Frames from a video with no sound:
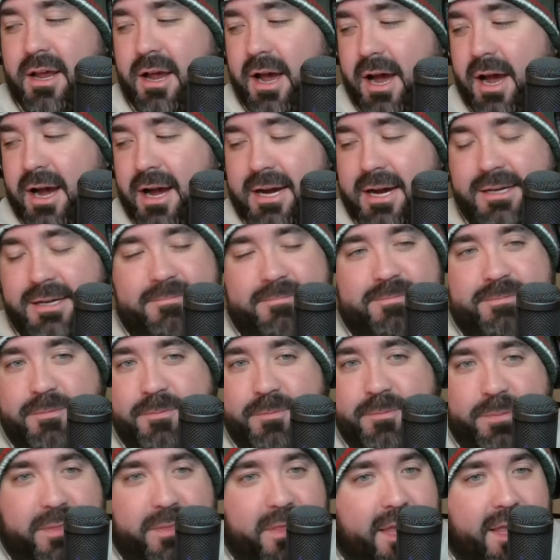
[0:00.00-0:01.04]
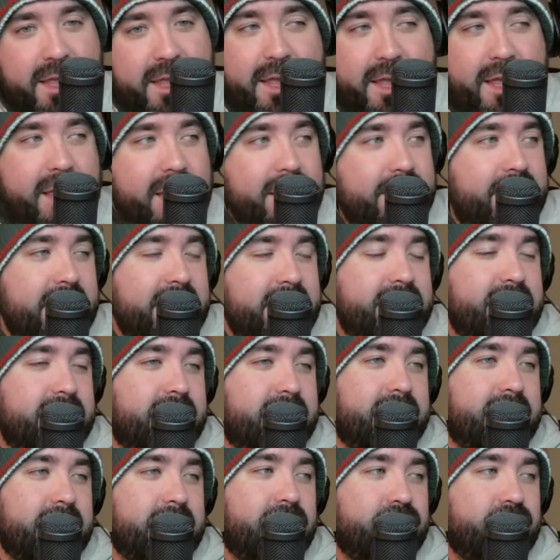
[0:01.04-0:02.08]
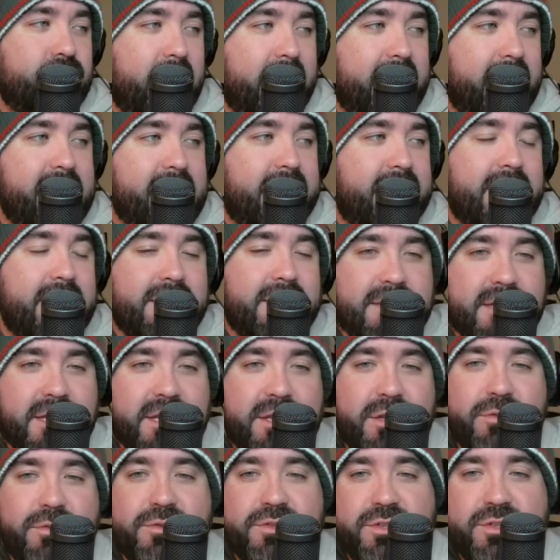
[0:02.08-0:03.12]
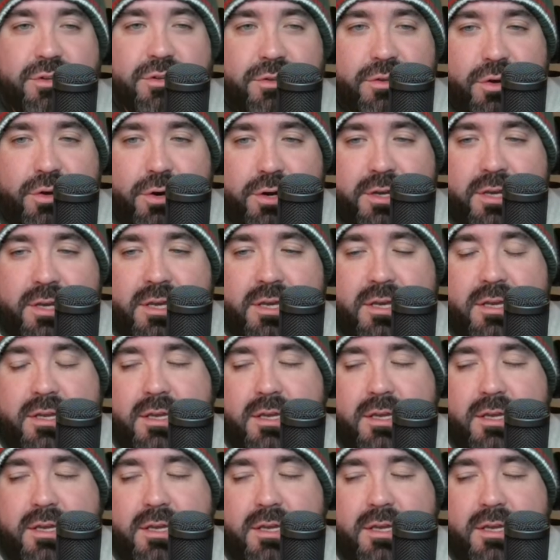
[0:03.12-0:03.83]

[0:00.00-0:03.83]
This trade continues to look,